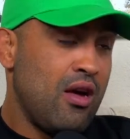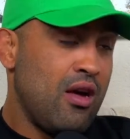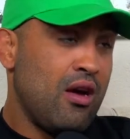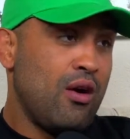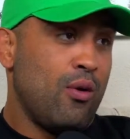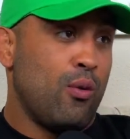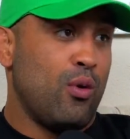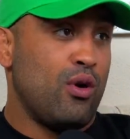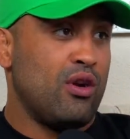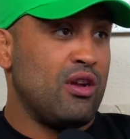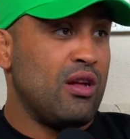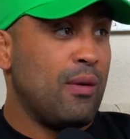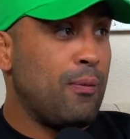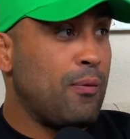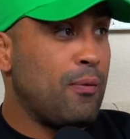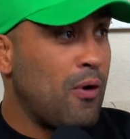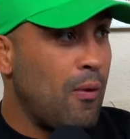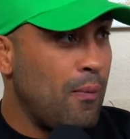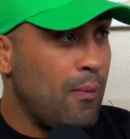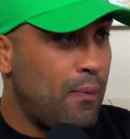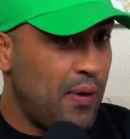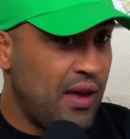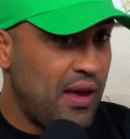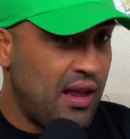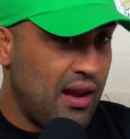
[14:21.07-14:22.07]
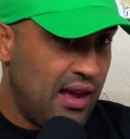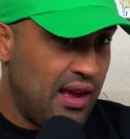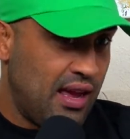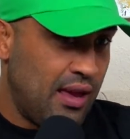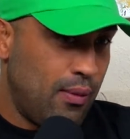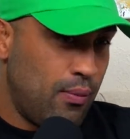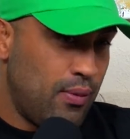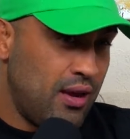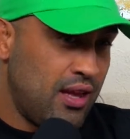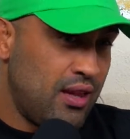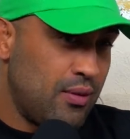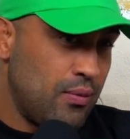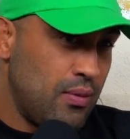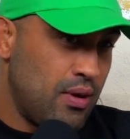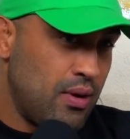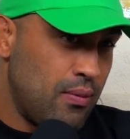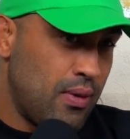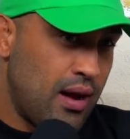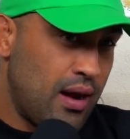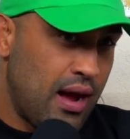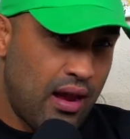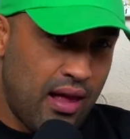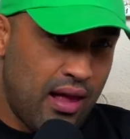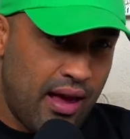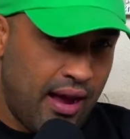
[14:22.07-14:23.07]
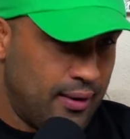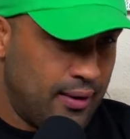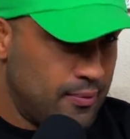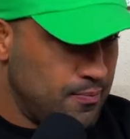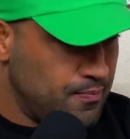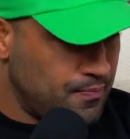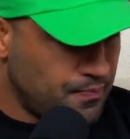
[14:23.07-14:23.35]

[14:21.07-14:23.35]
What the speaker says: We ended up competing. He beat me by like,